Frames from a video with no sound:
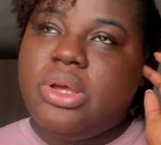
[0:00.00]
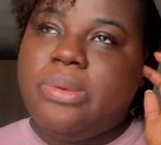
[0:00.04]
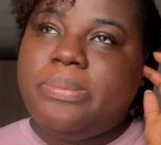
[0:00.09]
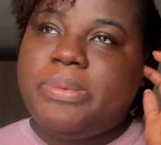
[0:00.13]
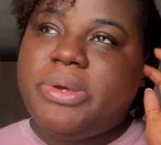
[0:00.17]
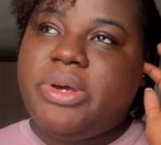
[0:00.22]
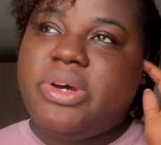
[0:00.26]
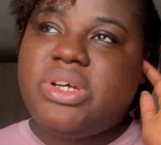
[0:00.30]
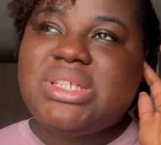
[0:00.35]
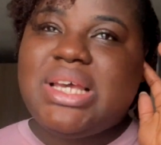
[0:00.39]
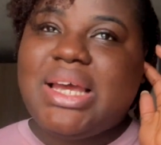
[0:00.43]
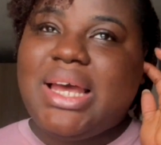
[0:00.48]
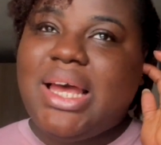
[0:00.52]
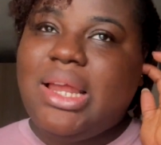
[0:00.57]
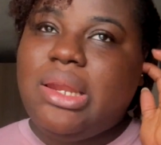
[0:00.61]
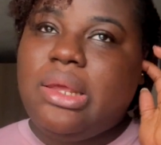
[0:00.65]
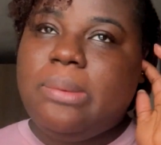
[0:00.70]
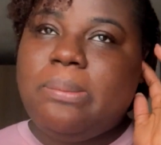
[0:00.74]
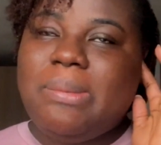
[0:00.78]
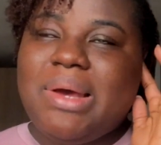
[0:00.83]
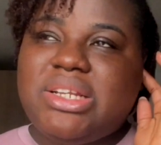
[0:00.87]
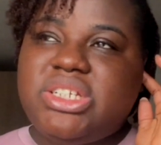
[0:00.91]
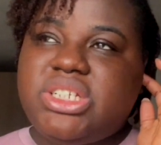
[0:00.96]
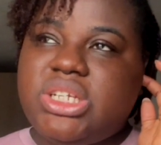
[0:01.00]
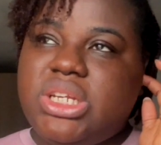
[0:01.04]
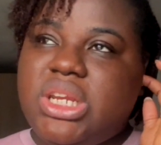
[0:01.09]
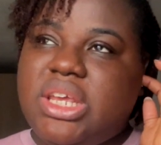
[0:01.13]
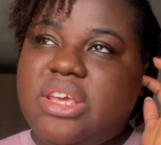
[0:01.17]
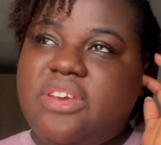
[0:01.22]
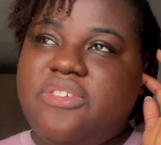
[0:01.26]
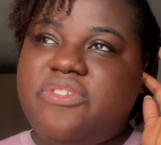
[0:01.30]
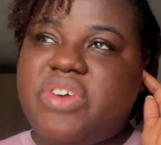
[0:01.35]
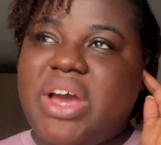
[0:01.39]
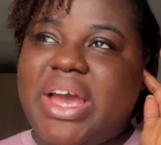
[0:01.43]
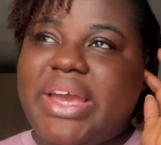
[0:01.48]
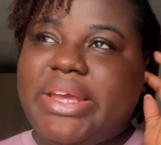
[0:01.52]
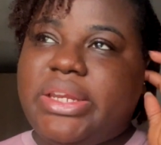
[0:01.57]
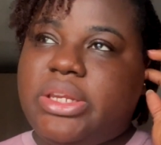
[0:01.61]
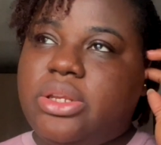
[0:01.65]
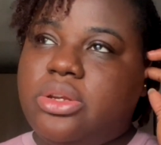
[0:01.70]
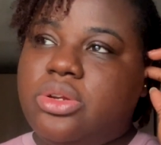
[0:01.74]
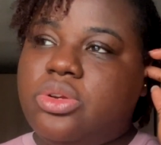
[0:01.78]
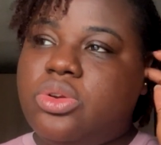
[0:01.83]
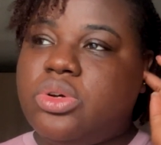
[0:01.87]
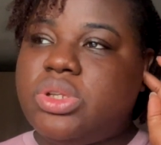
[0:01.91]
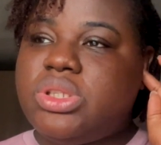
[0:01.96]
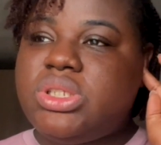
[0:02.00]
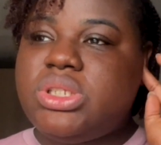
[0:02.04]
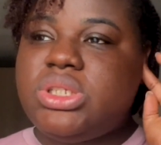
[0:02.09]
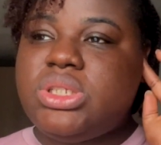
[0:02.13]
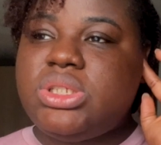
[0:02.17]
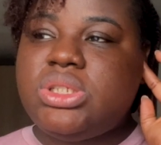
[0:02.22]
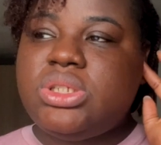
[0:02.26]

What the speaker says: because I can't imagine if I did not